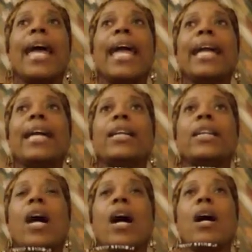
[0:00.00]

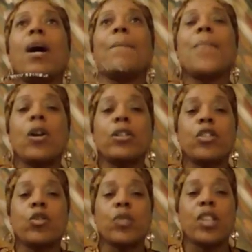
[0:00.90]
and uh,
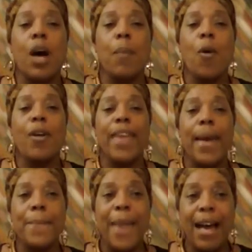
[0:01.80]
Moses was up on
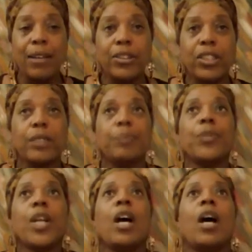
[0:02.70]
that
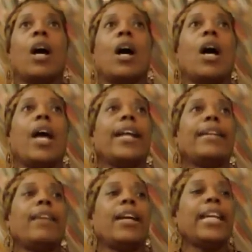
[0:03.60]
mountain
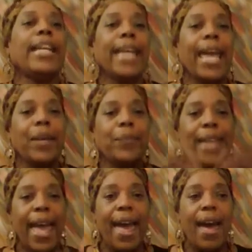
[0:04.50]
and he came
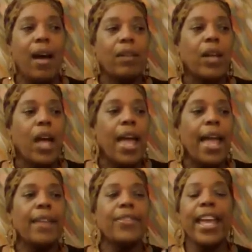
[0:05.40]
down
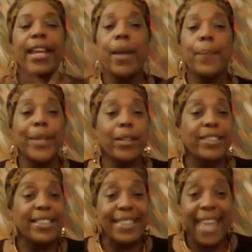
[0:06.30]
and they had
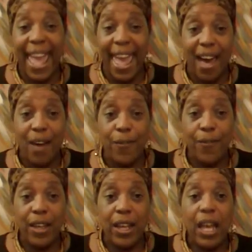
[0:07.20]
built this calf
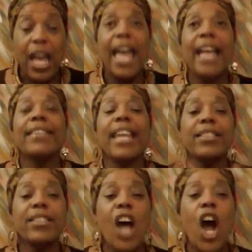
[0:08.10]
and
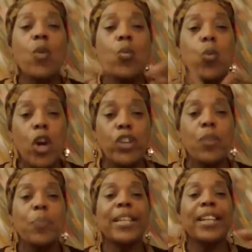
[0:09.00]
they started
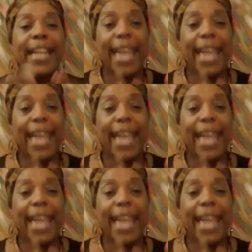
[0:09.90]
worshiping a